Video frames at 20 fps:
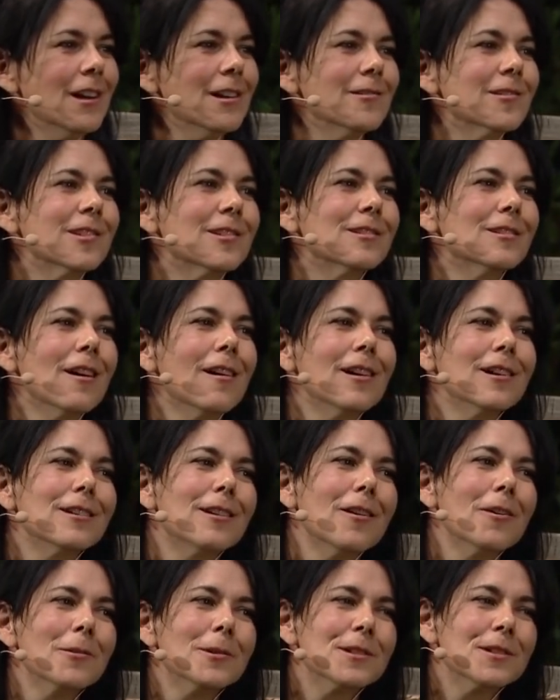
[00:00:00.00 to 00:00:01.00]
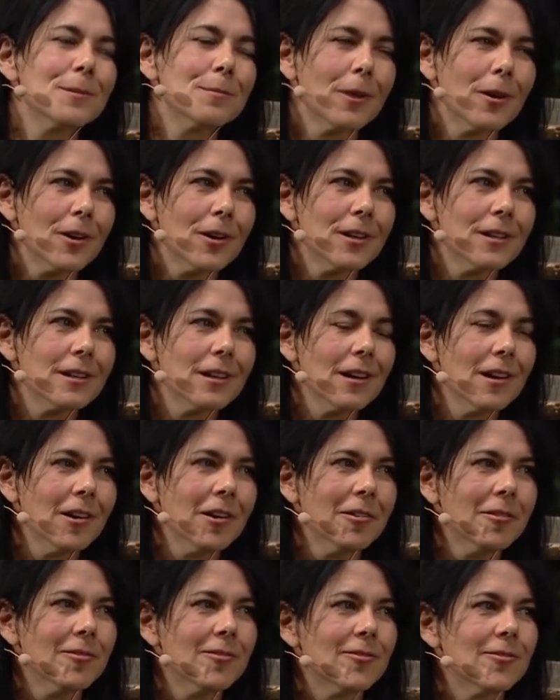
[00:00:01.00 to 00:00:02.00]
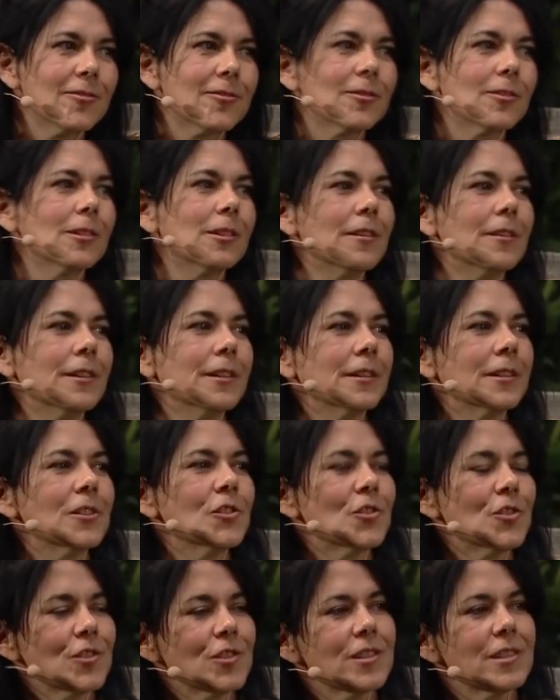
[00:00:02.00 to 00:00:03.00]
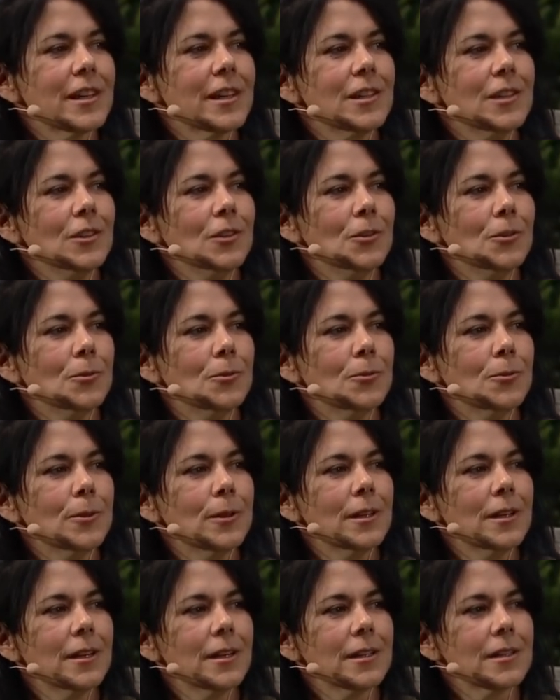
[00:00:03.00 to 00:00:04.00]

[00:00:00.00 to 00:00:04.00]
is not always a part of the kitchens that you